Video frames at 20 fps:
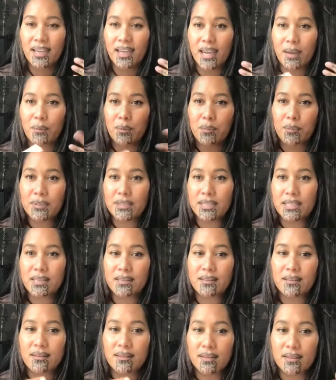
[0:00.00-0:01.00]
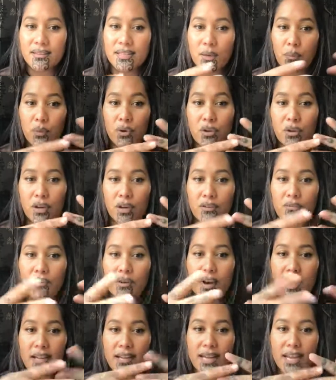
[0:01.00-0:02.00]
and we put together things that were going
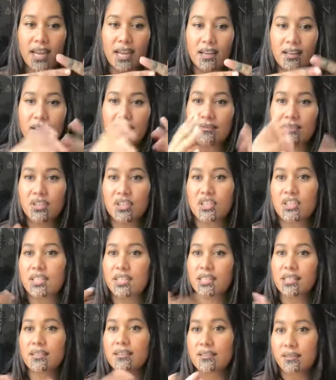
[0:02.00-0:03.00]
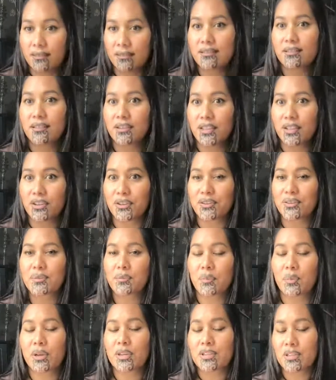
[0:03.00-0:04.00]
right, and eventually,
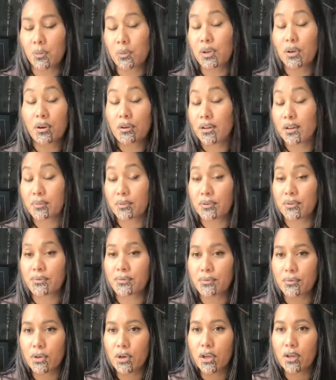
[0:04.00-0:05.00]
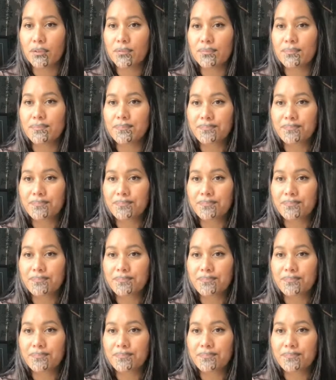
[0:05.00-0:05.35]
so we got approved for a loan.